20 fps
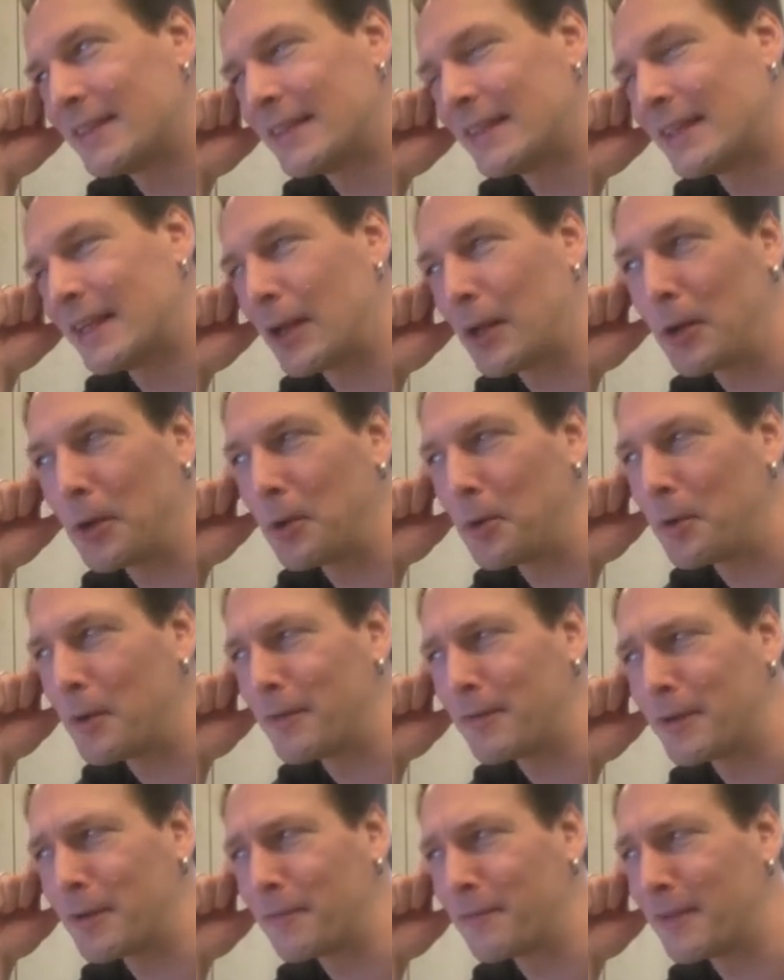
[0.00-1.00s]
I don't know
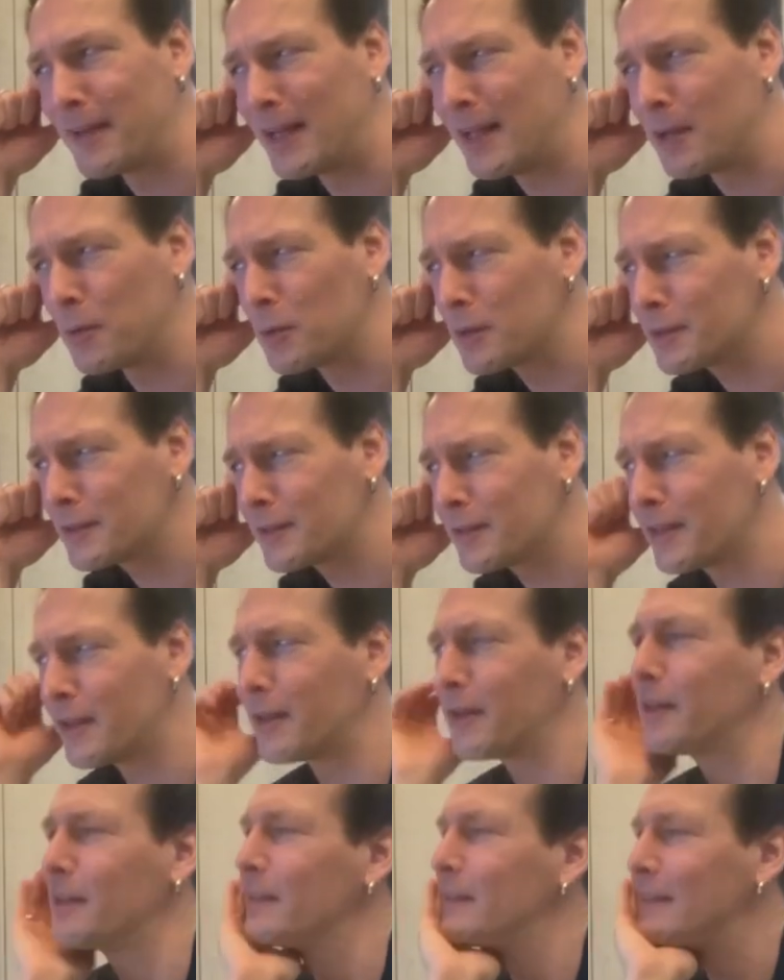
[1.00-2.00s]
if the feeling was
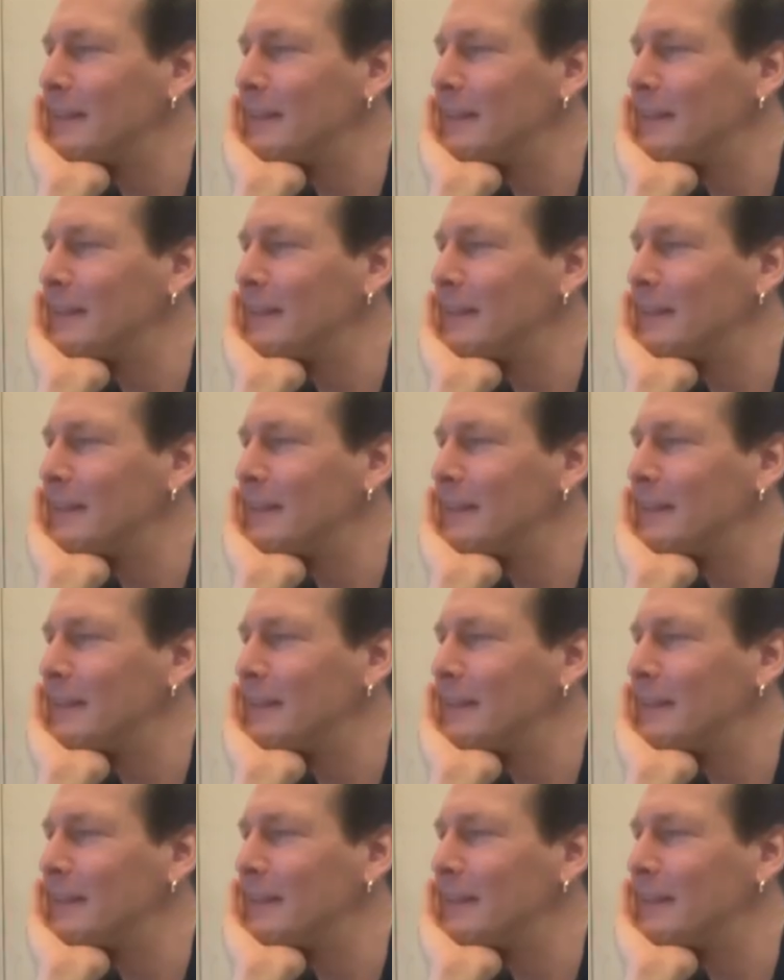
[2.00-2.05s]
there,